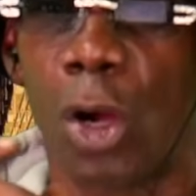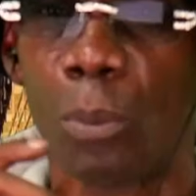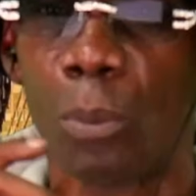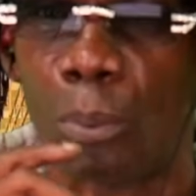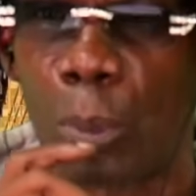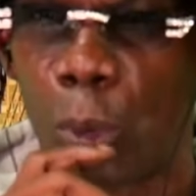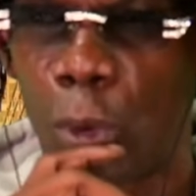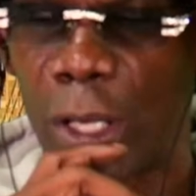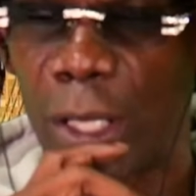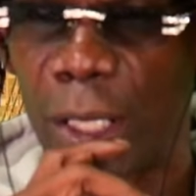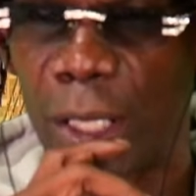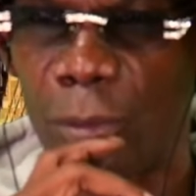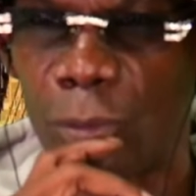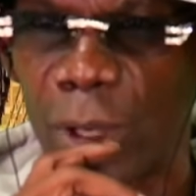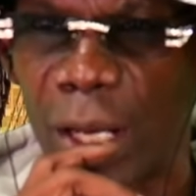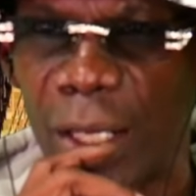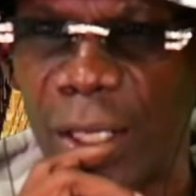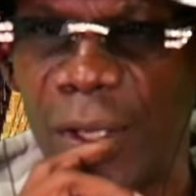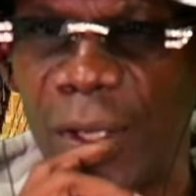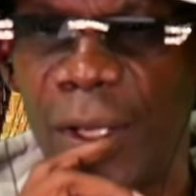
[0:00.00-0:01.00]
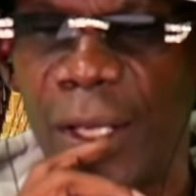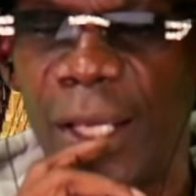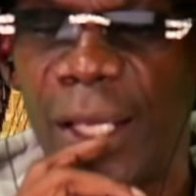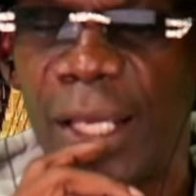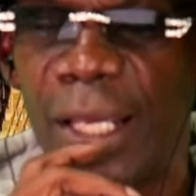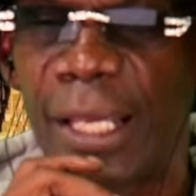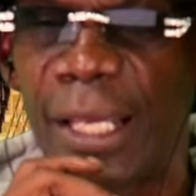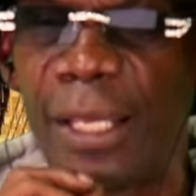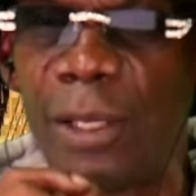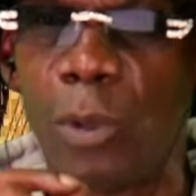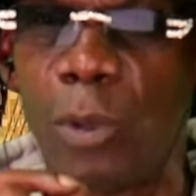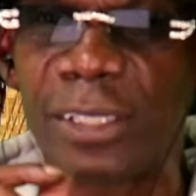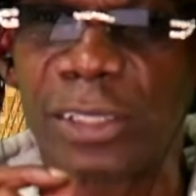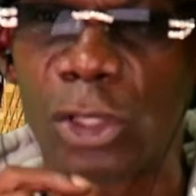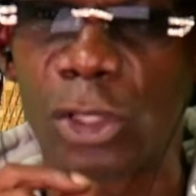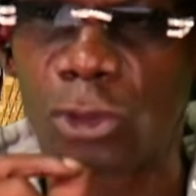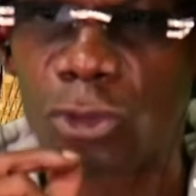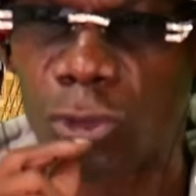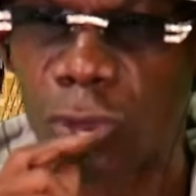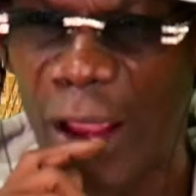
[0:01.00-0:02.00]
boy, right? He went
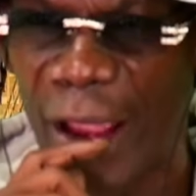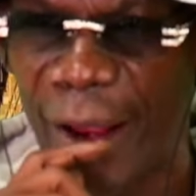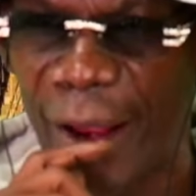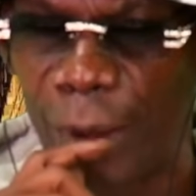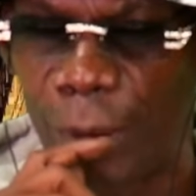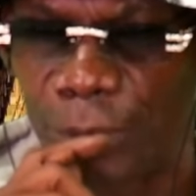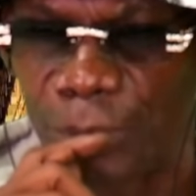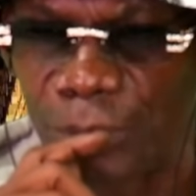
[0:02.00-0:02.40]
to trial